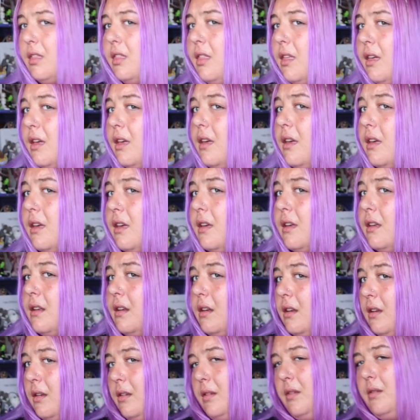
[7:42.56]
And
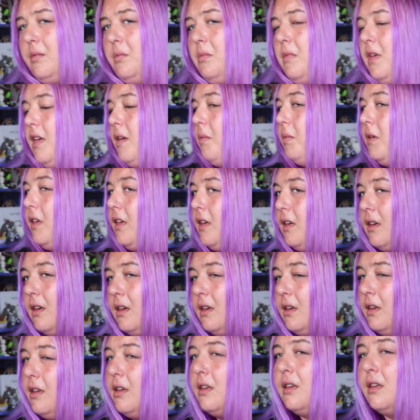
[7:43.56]
then maybe
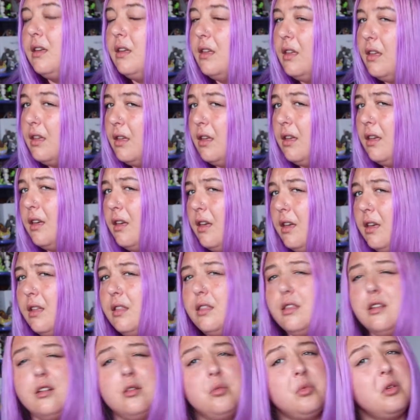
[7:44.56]

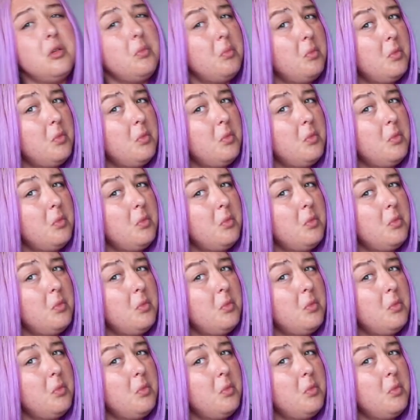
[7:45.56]
a little bit